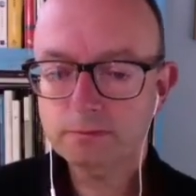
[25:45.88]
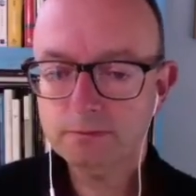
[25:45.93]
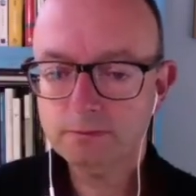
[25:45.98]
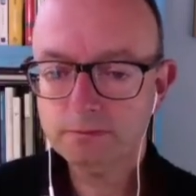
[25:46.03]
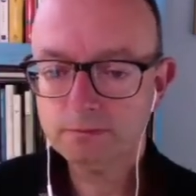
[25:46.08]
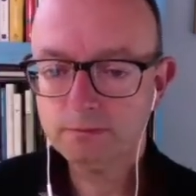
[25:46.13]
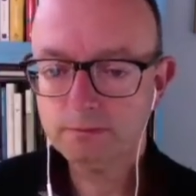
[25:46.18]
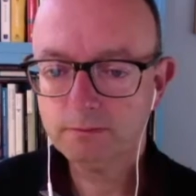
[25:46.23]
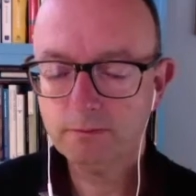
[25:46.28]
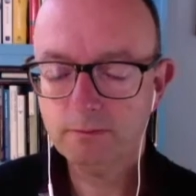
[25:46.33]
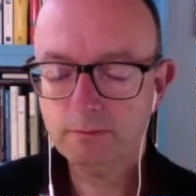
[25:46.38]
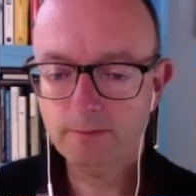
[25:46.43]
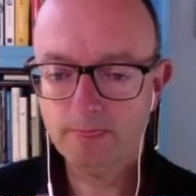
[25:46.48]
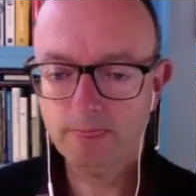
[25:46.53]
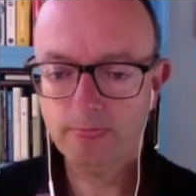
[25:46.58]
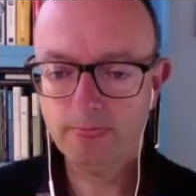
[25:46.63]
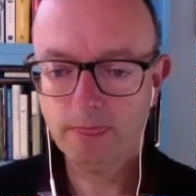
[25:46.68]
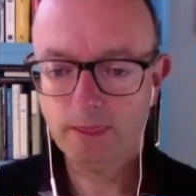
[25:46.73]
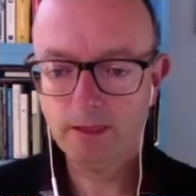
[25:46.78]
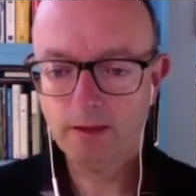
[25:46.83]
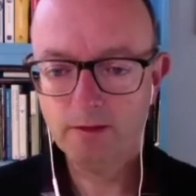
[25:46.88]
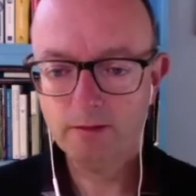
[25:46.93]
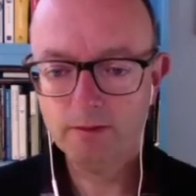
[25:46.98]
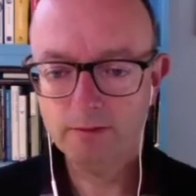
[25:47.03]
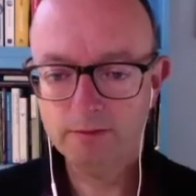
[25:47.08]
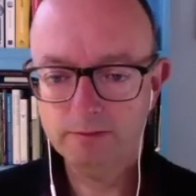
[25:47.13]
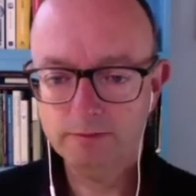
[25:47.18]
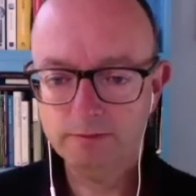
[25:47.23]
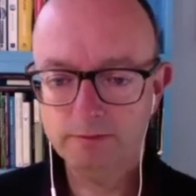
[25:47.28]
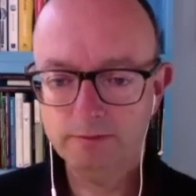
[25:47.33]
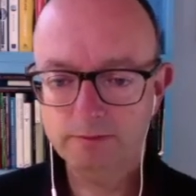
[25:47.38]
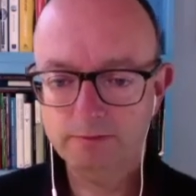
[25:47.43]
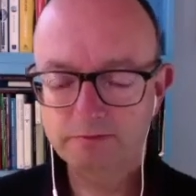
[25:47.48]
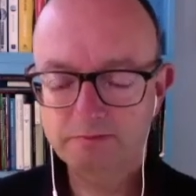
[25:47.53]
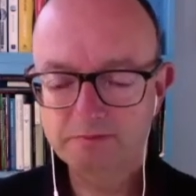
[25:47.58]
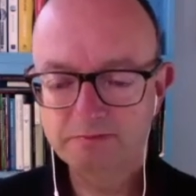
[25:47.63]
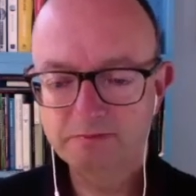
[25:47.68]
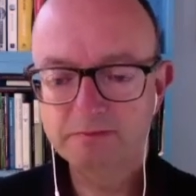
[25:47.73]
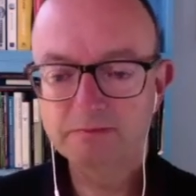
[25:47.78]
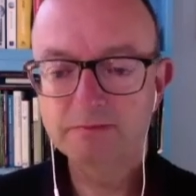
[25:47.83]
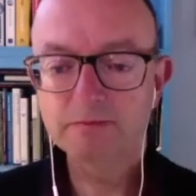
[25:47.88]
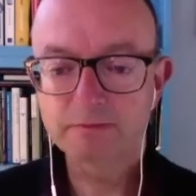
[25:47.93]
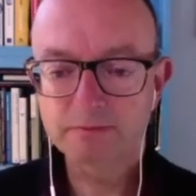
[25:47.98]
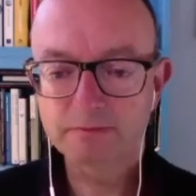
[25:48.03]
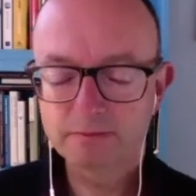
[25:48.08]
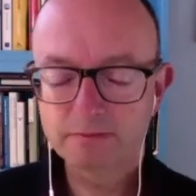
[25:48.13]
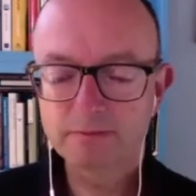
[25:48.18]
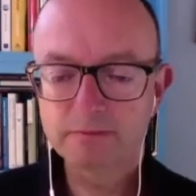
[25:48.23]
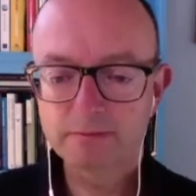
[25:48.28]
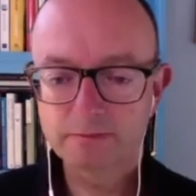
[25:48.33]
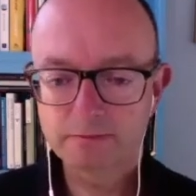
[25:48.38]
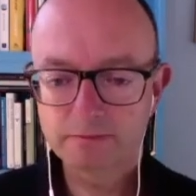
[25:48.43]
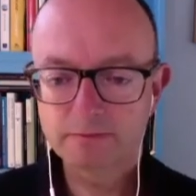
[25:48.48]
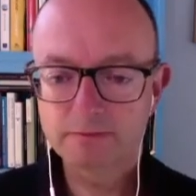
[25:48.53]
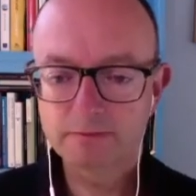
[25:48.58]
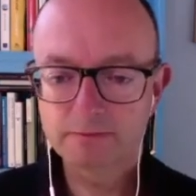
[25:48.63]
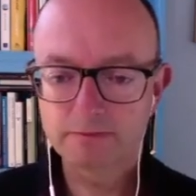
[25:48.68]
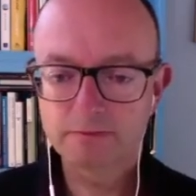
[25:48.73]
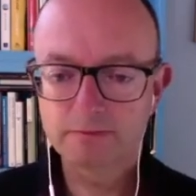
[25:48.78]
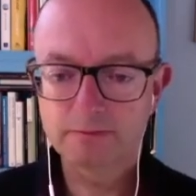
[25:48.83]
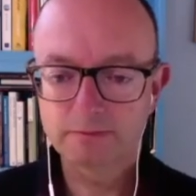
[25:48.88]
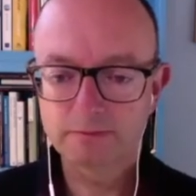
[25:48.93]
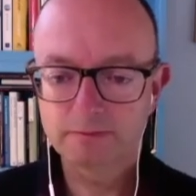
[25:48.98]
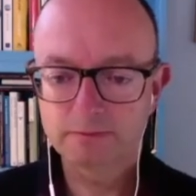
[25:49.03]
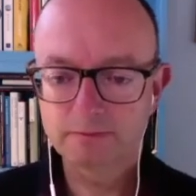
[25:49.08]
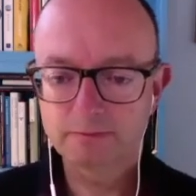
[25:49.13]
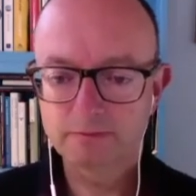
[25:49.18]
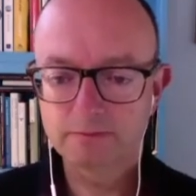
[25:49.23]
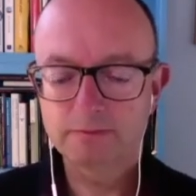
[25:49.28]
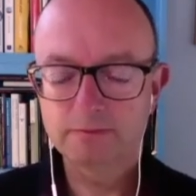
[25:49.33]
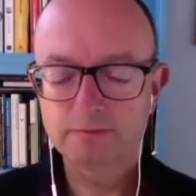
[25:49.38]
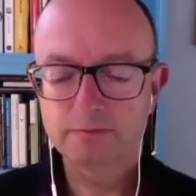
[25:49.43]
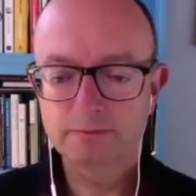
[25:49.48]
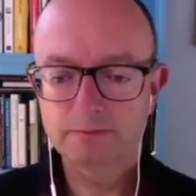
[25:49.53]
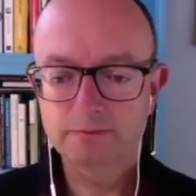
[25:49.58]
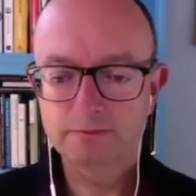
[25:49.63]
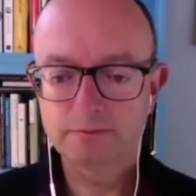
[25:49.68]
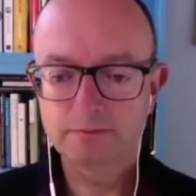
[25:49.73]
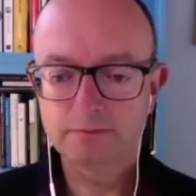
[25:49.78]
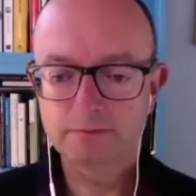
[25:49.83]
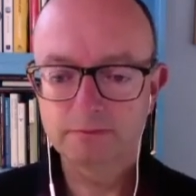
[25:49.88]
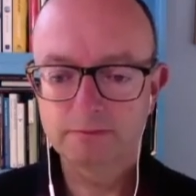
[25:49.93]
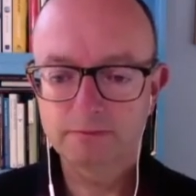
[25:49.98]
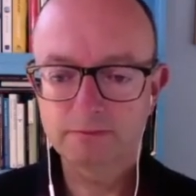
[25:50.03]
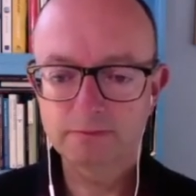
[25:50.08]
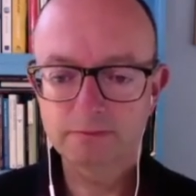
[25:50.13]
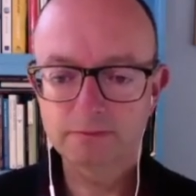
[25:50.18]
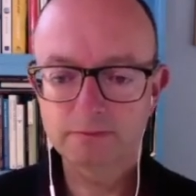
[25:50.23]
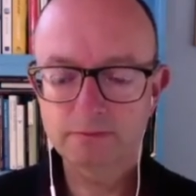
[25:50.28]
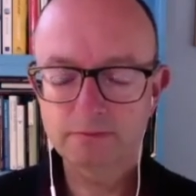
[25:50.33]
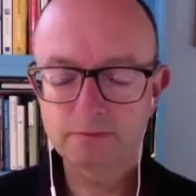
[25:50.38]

(not speaking)